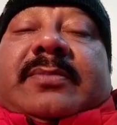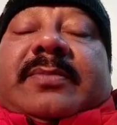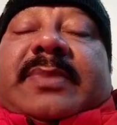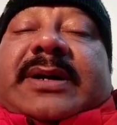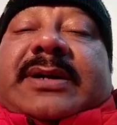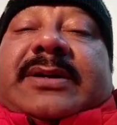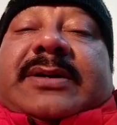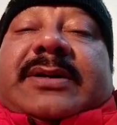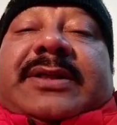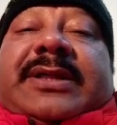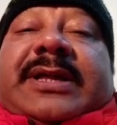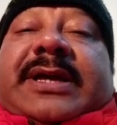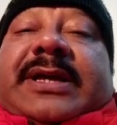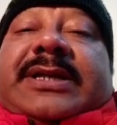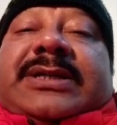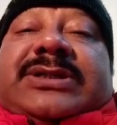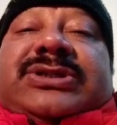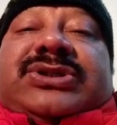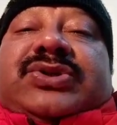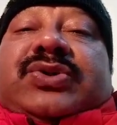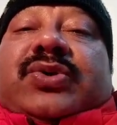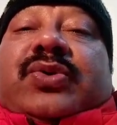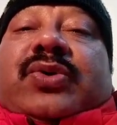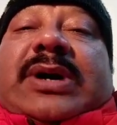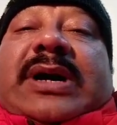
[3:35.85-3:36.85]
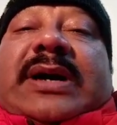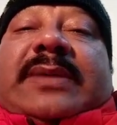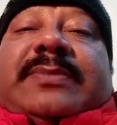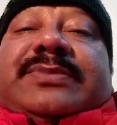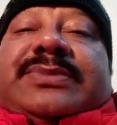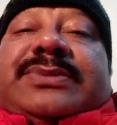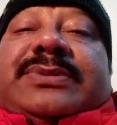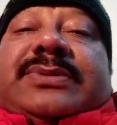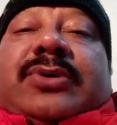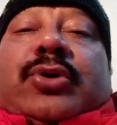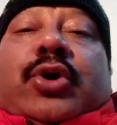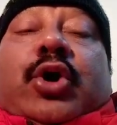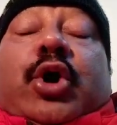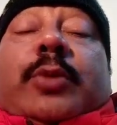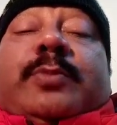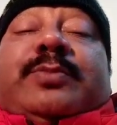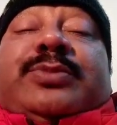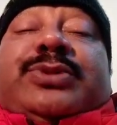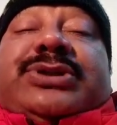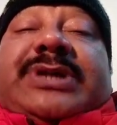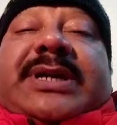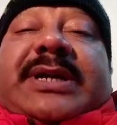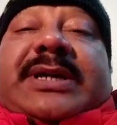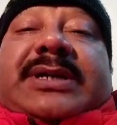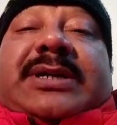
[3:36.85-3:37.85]
but there is no
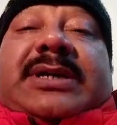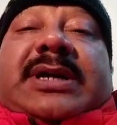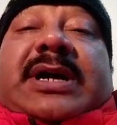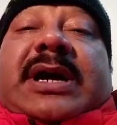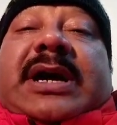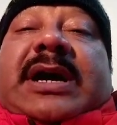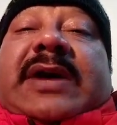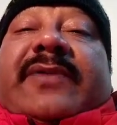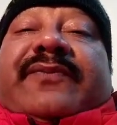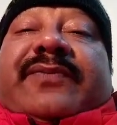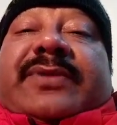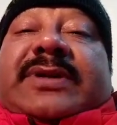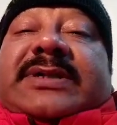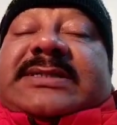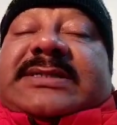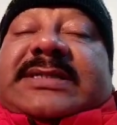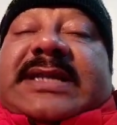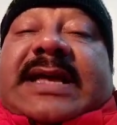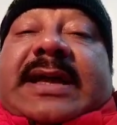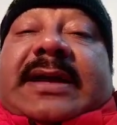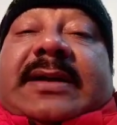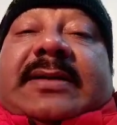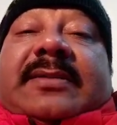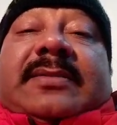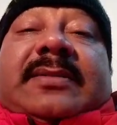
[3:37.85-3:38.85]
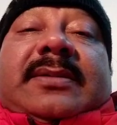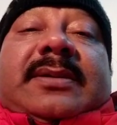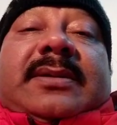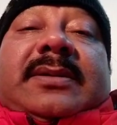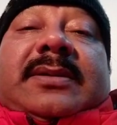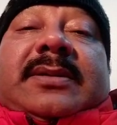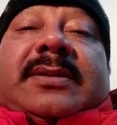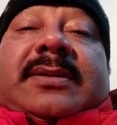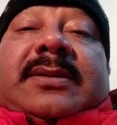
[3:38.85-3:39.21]
object after sang.